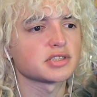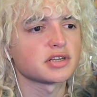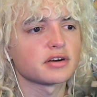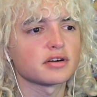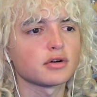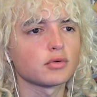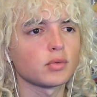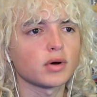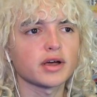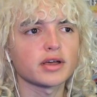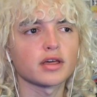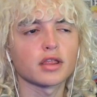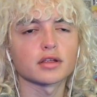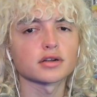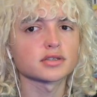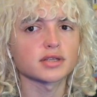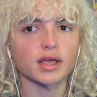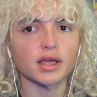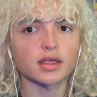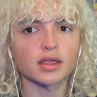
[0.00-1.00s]
I don't know why y'all are
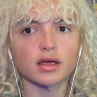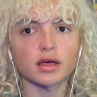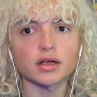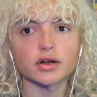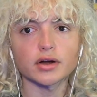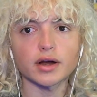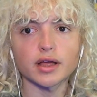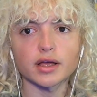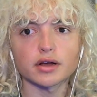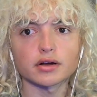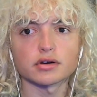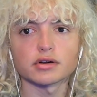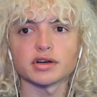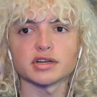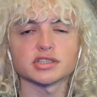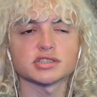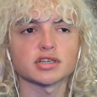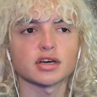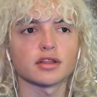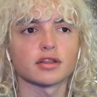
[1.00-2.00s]
taking out your anger on
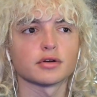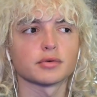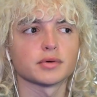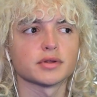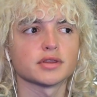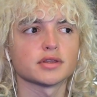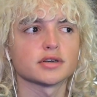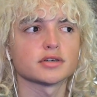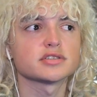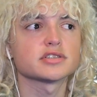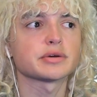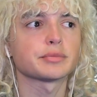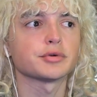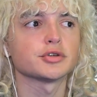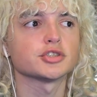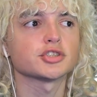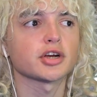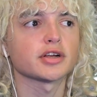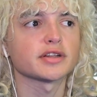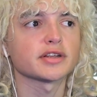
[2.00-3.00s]
each other when there's someone
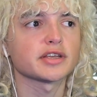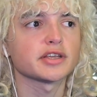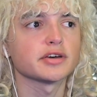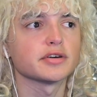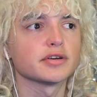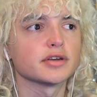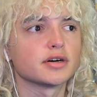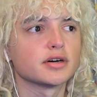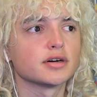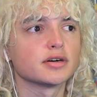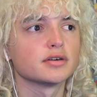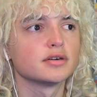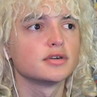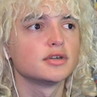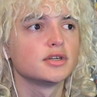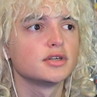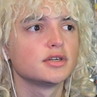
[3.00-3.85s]
trying to kill y'all.